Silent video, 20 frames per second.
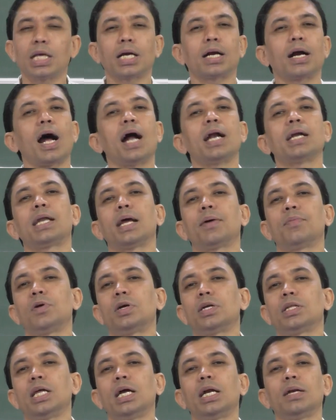they can't
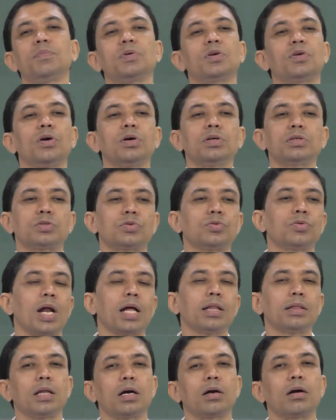avoid that because to
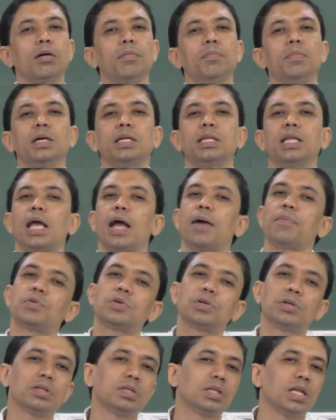run the government they have
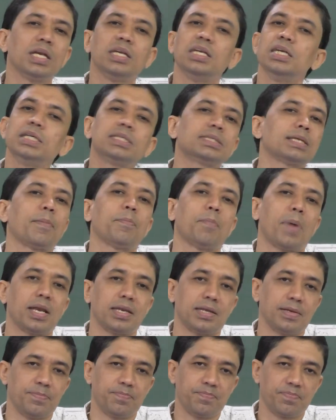they need some
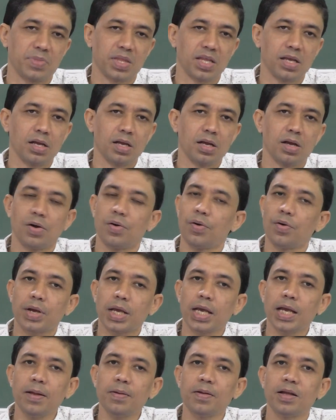money.
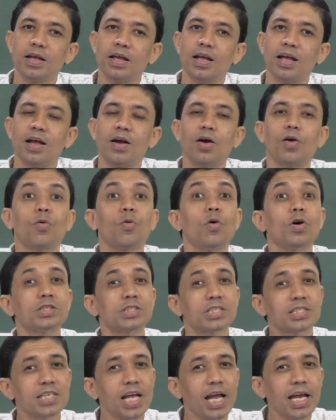Okay.
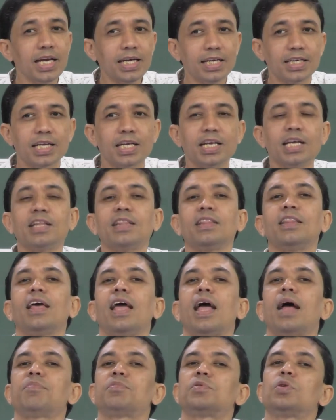Cost side they
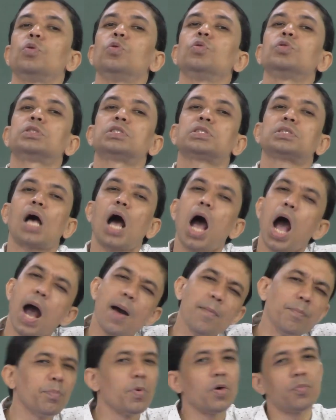have to lose
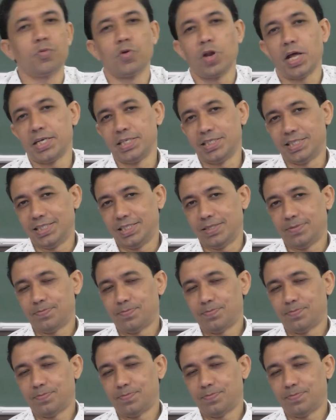some popularity.